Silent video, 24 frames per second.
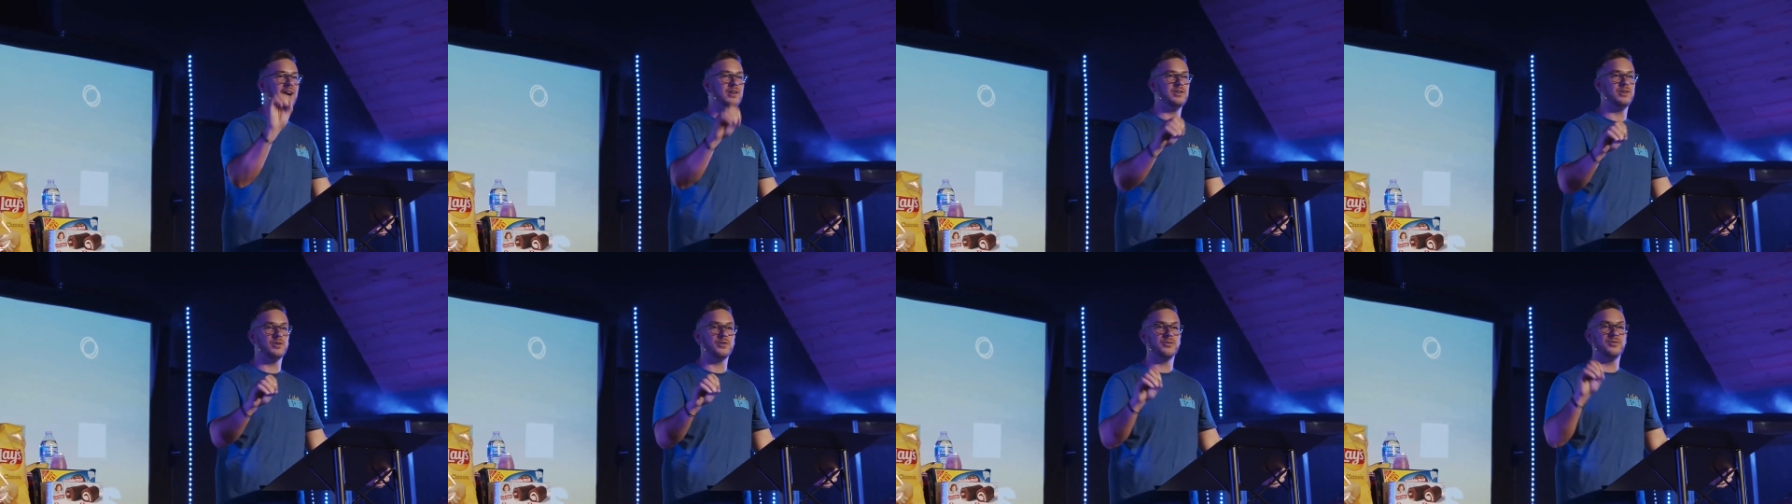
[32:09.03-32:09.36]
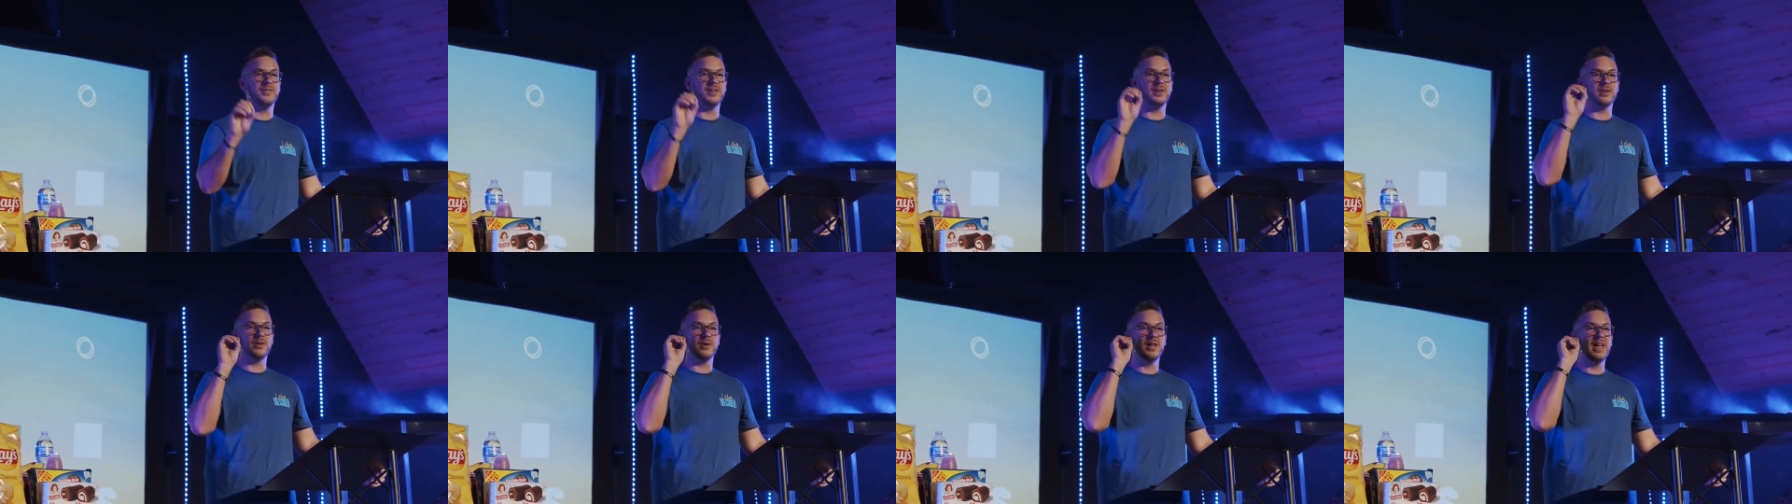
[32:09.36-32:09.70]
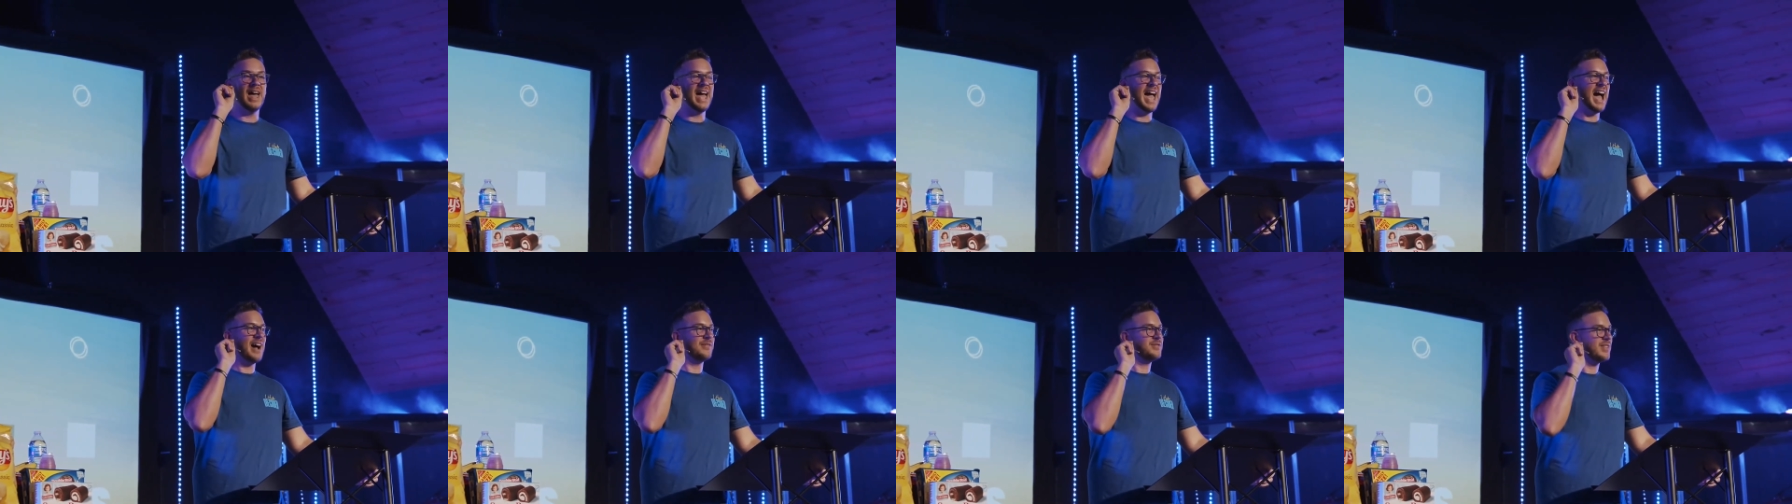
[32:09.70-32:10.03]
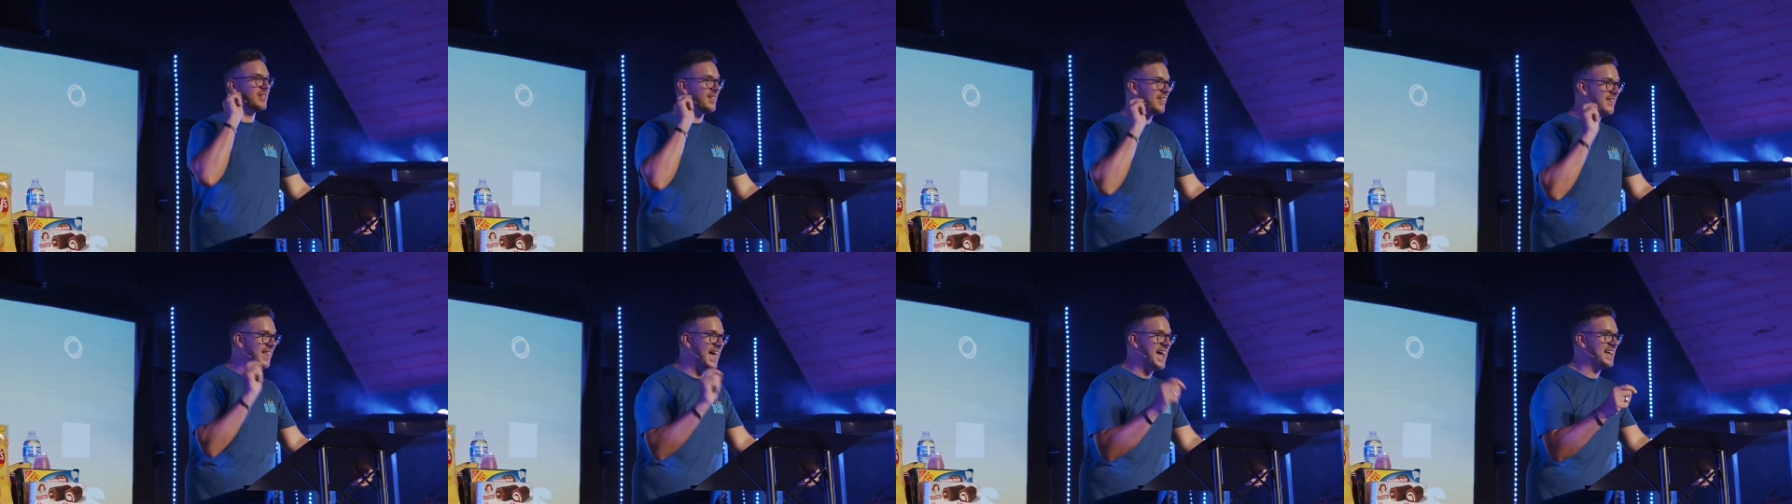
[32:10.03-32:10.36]
you'll feel after
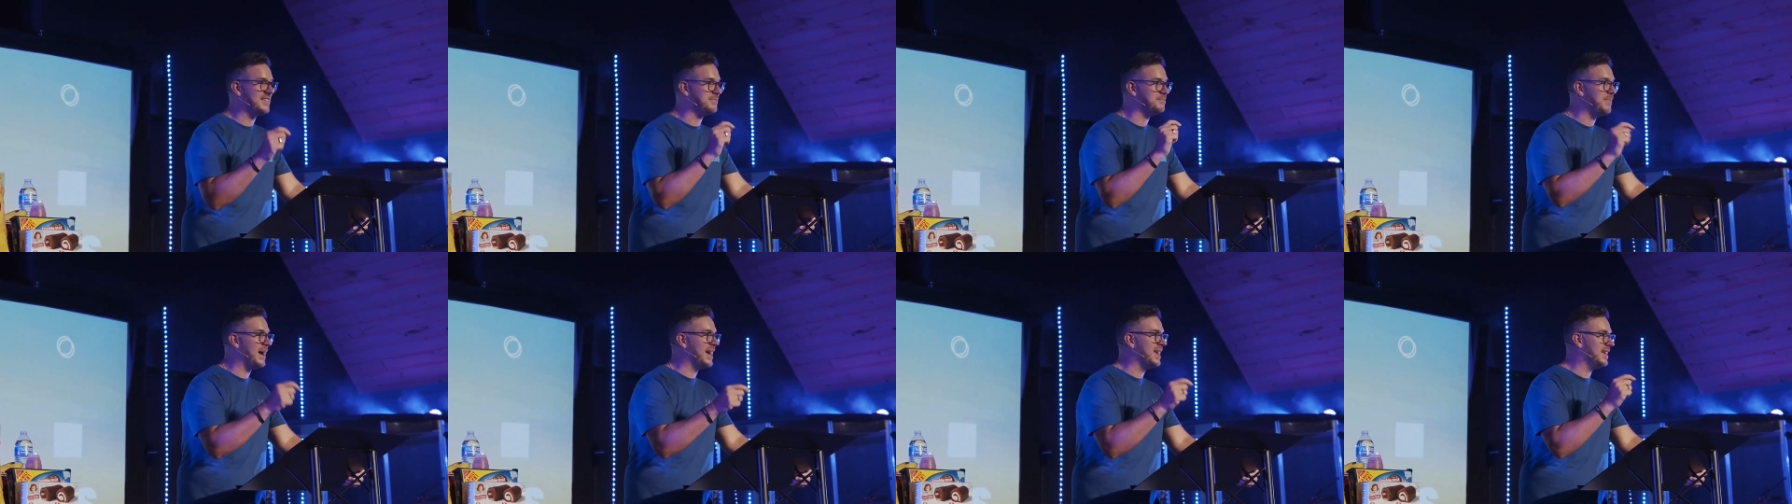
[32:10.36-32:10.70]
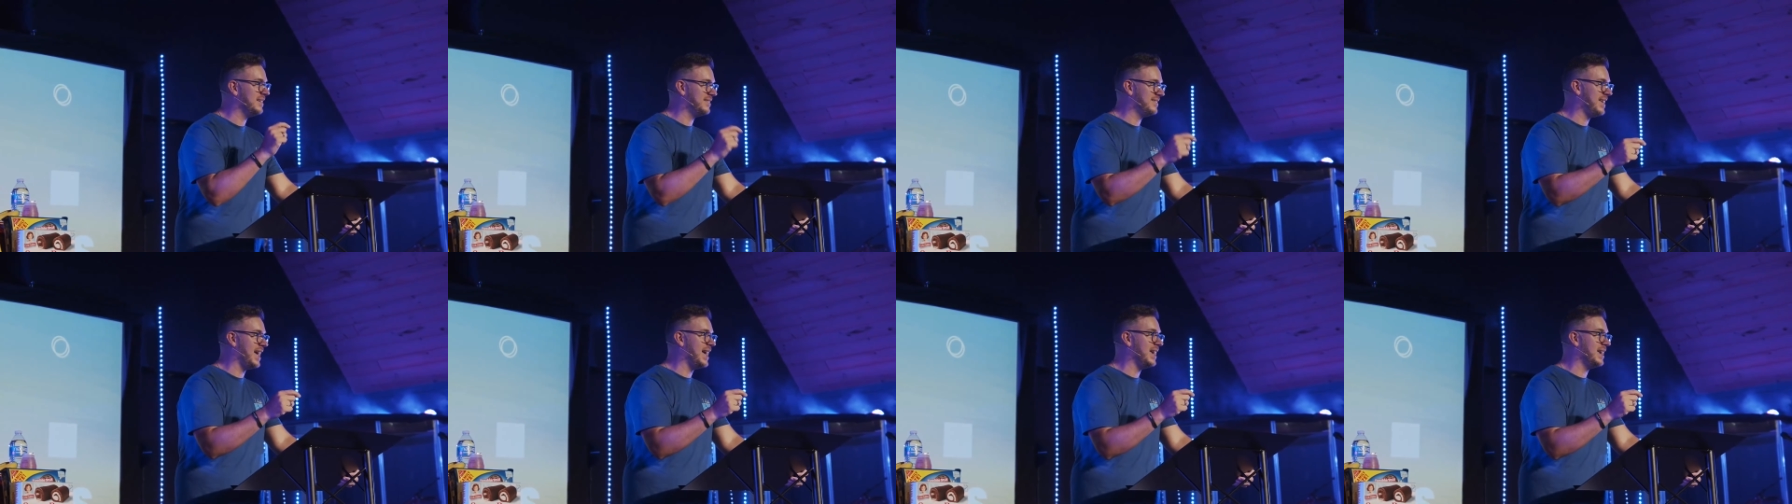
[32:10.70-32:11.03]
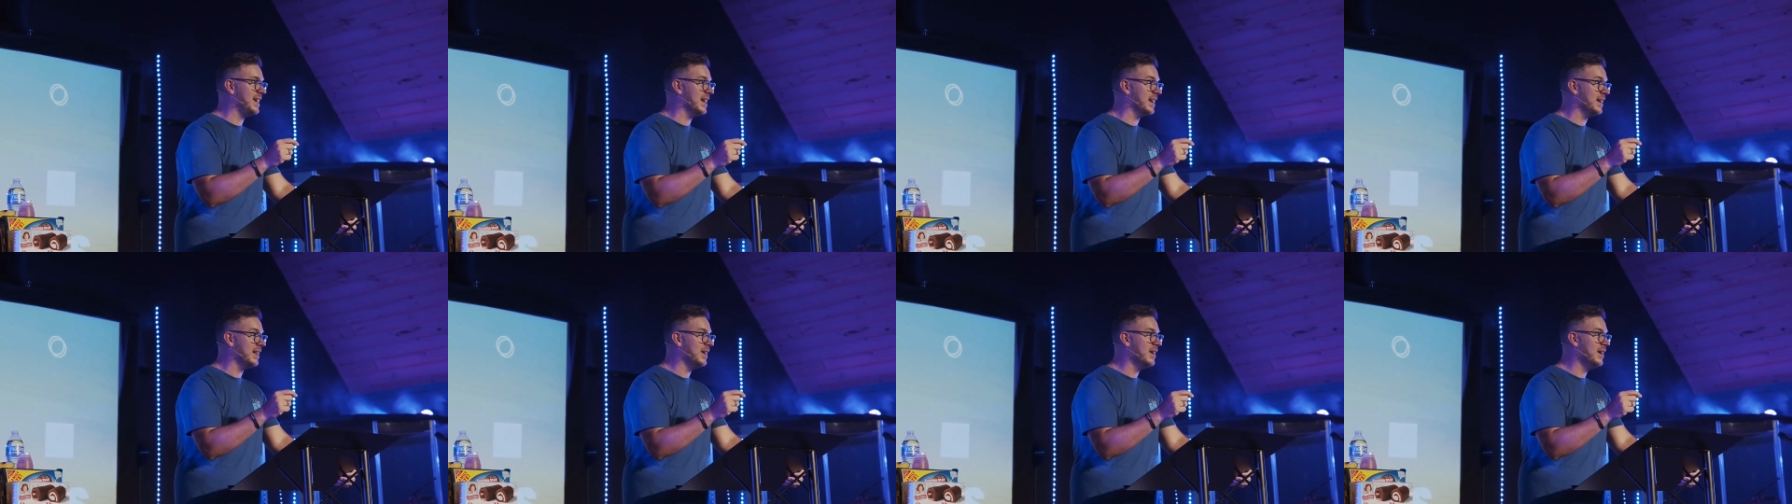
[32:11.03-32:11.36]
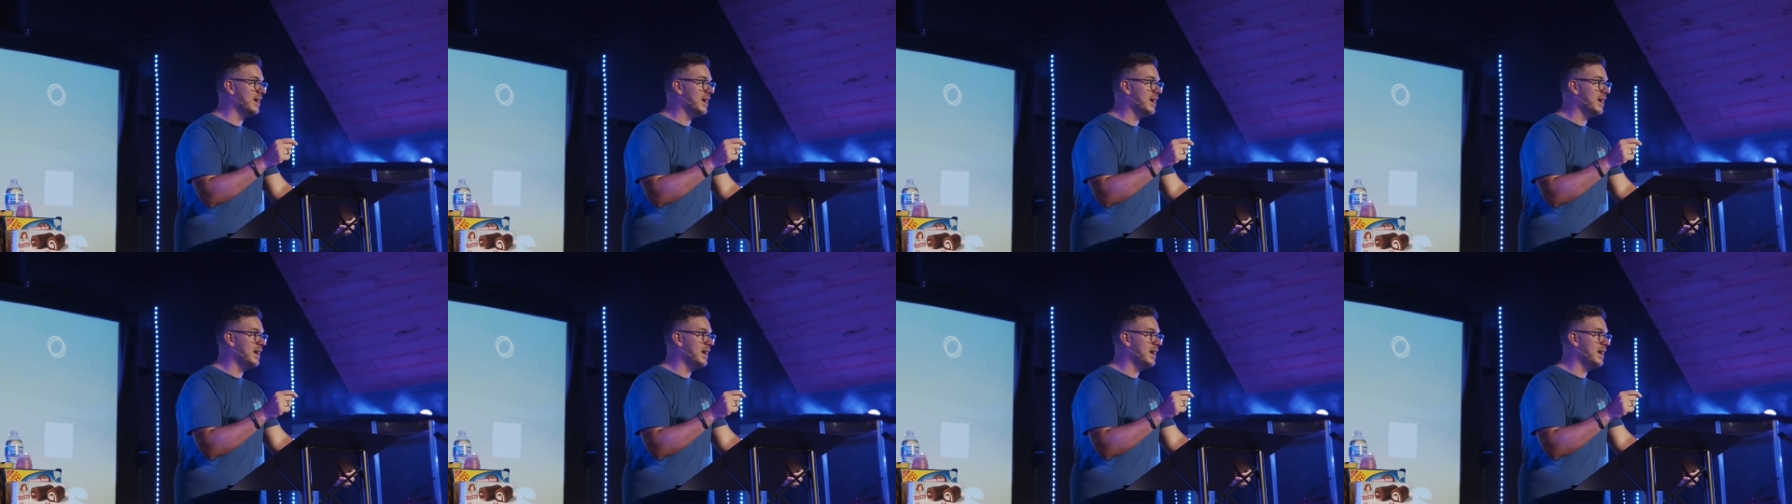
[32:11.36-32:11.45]
the last bite is taken.